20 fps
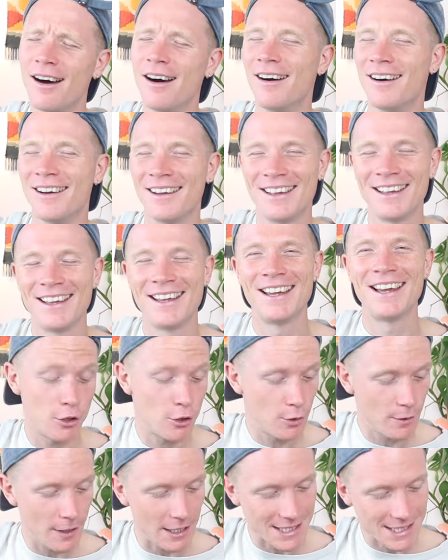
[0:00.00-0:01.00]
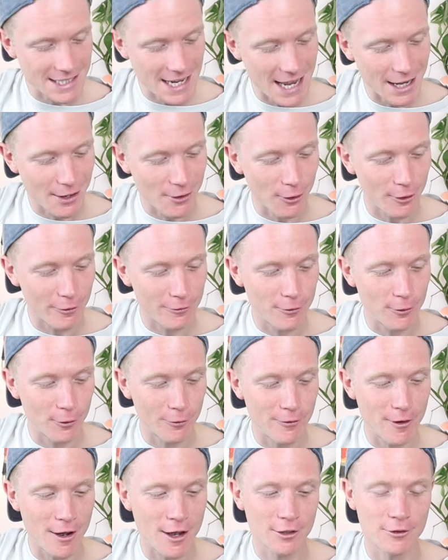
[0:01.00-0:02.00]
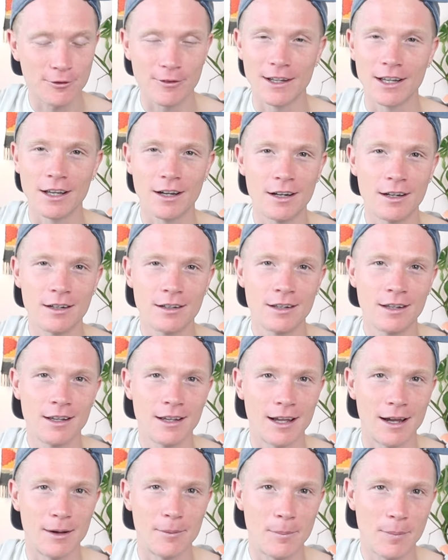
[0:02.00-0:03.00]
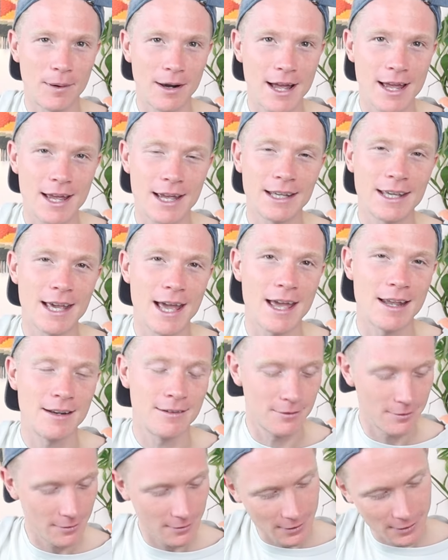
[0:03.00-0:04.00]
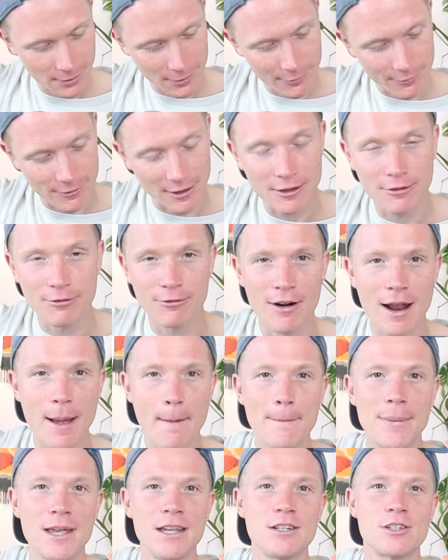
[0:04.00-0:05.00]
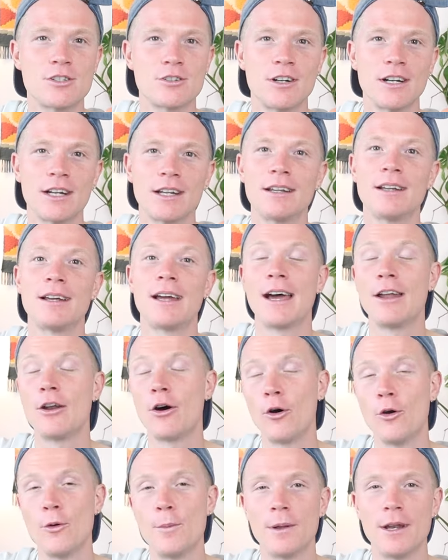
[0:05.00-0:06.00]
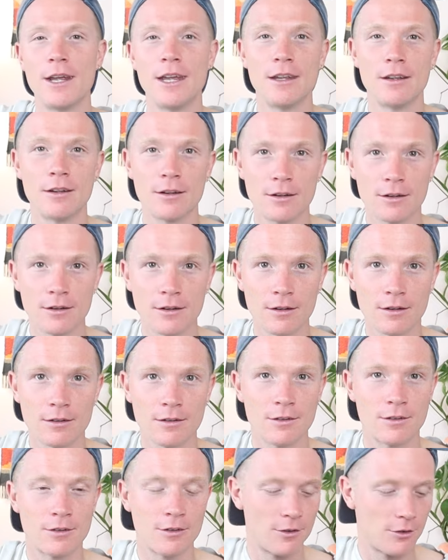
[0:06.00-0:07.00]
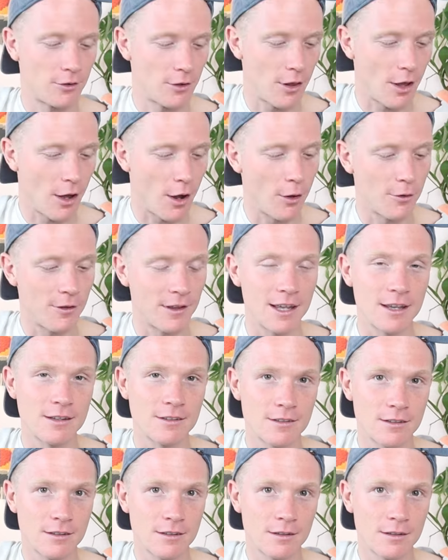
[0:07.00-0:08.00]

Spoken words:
Then all you do is take off your 1st finger and play again 5th fret B string and open E. So the whole thing is...